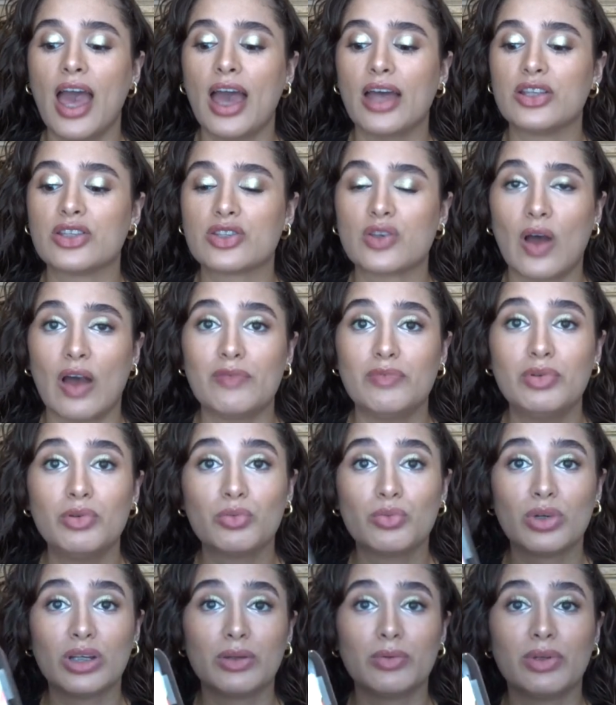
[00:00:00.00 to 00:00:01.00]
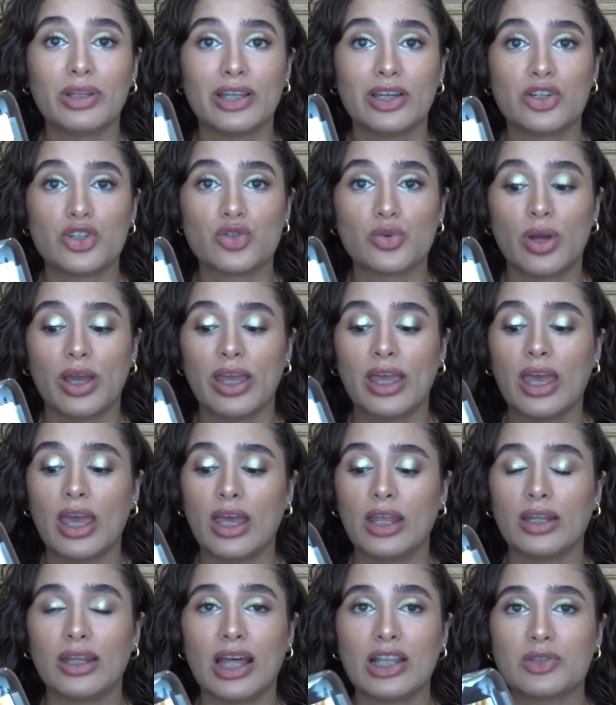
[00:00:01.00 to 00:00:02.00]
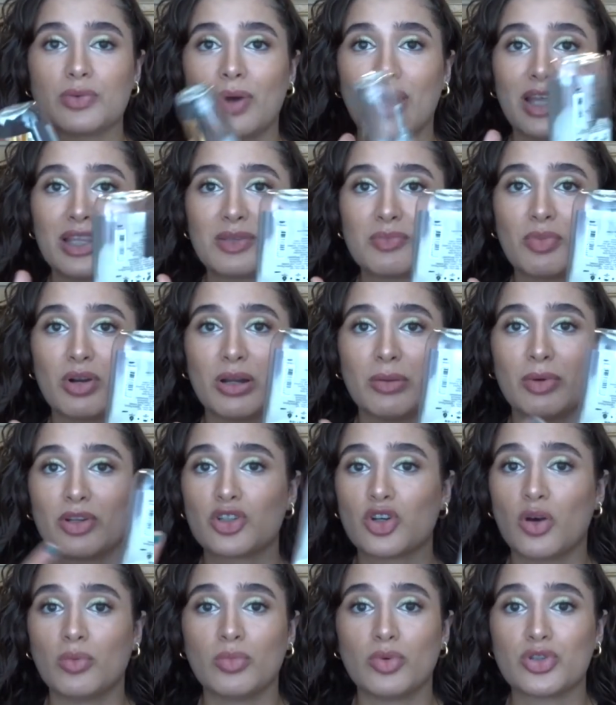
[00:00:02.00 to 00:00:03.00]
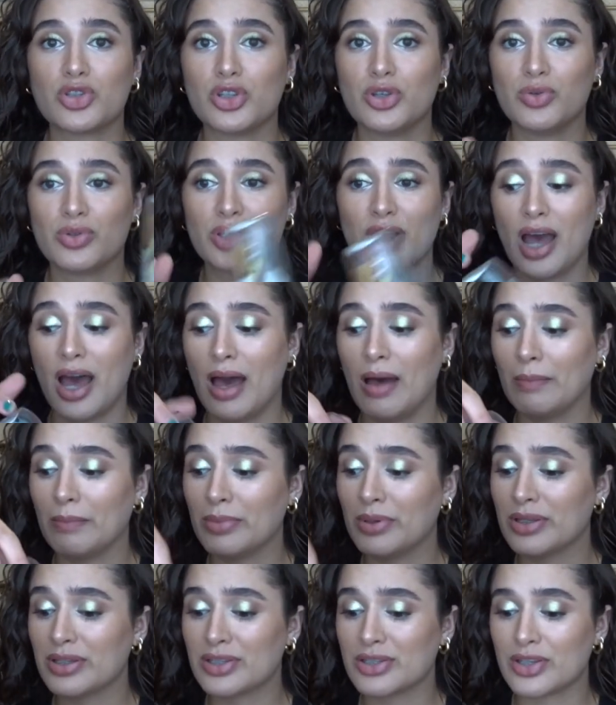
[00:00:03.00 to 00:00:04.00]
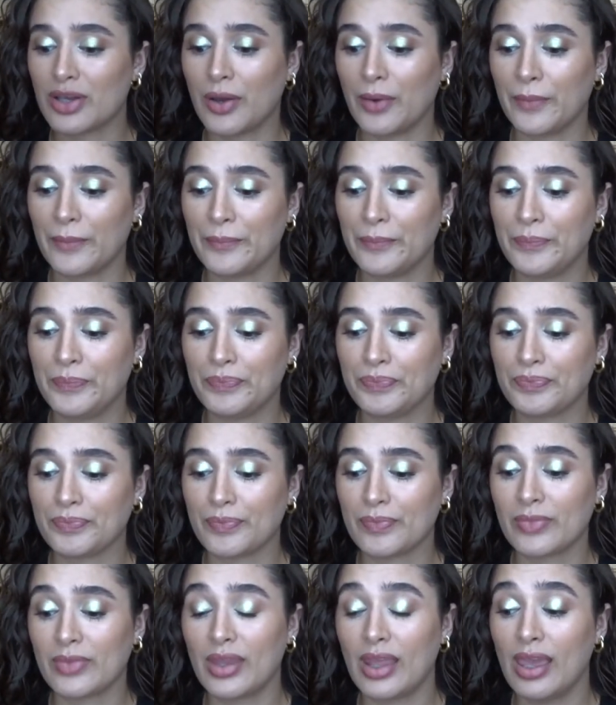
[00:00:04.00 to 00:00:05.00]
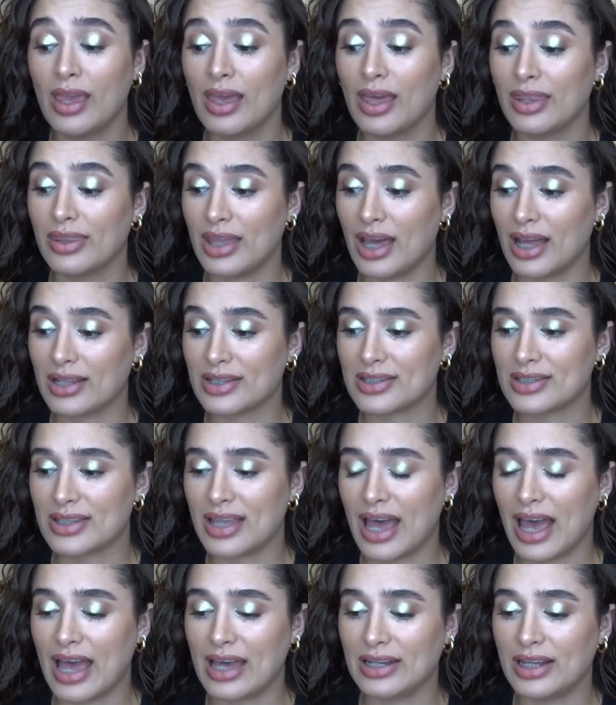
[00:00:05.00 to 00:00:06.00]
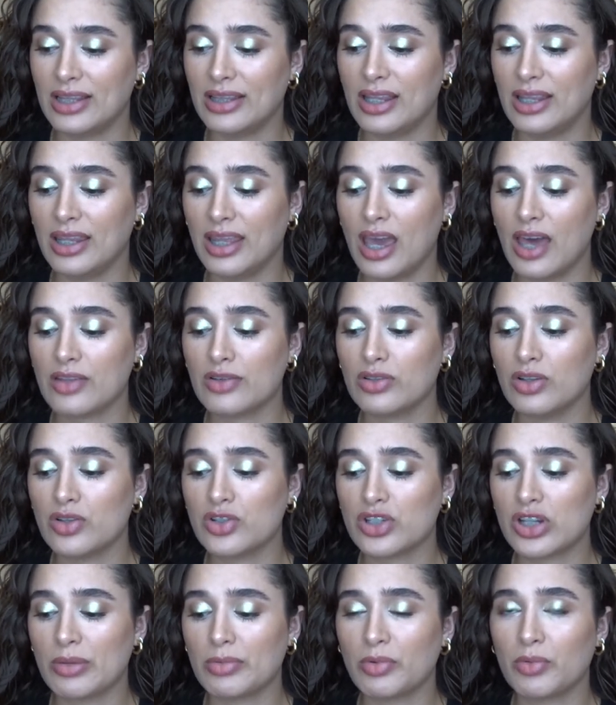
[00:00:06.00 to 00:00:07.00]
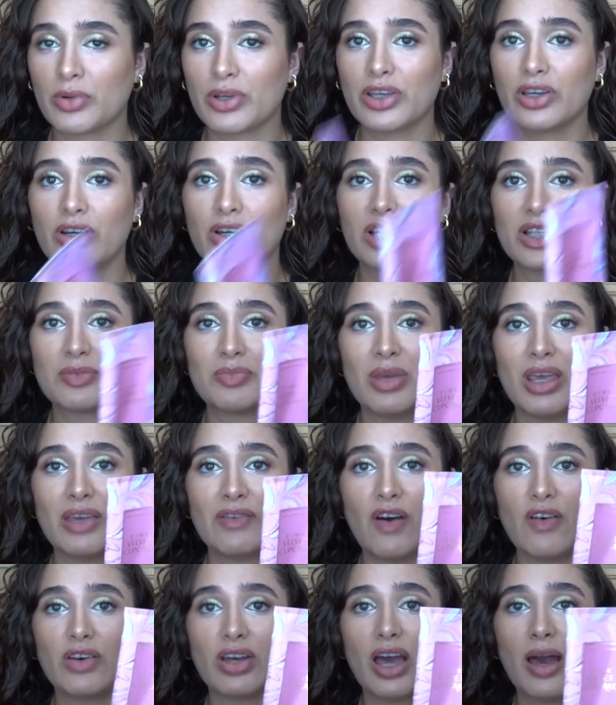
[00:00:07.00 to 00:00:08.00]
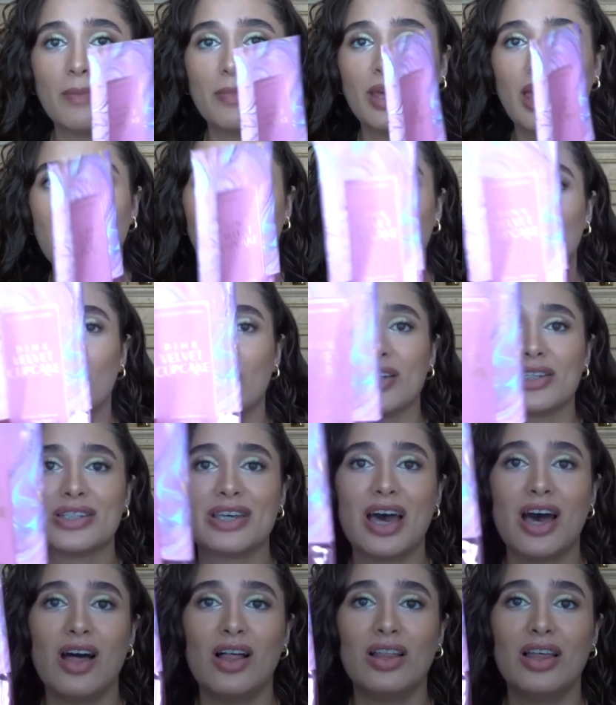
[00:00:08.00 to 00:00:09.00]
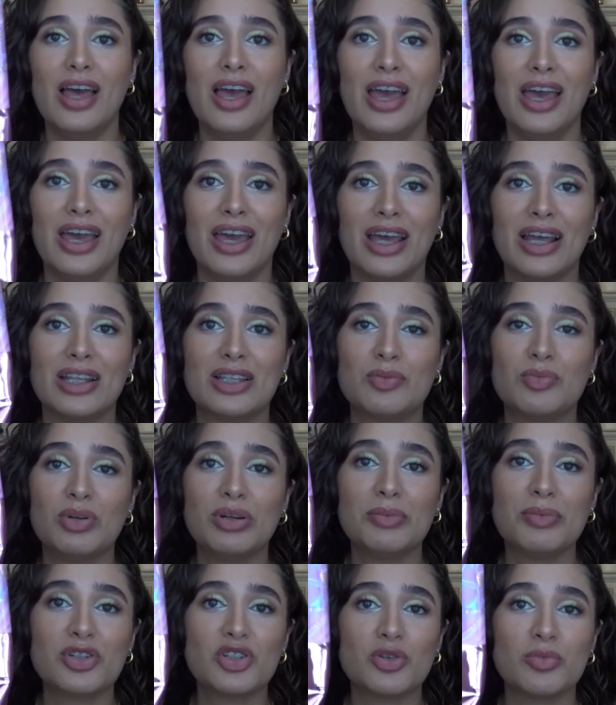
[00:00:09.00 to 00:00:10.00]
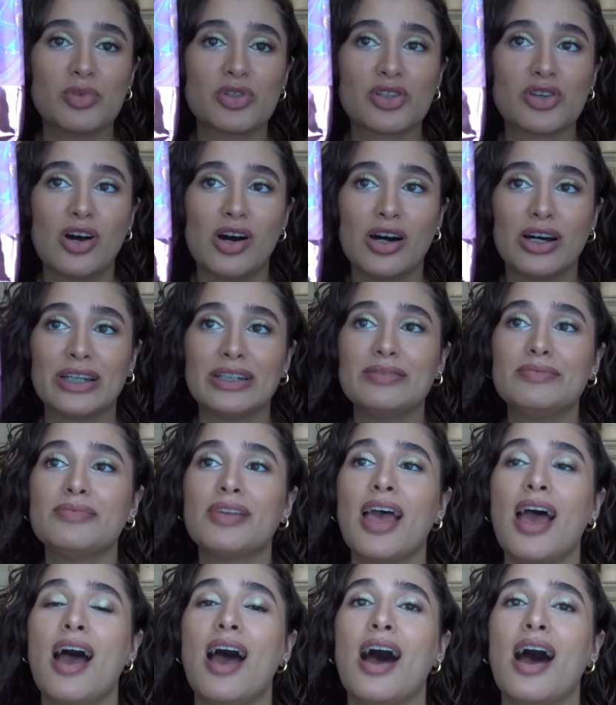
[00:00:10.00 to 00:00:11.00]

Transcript: And so I've been really, really enjoying it. That's why it's pretty much almost used up. So that's that. And then the other lotion I've been working on is Pink Velvet Cupcake. You can tell it's pretty much almost gone.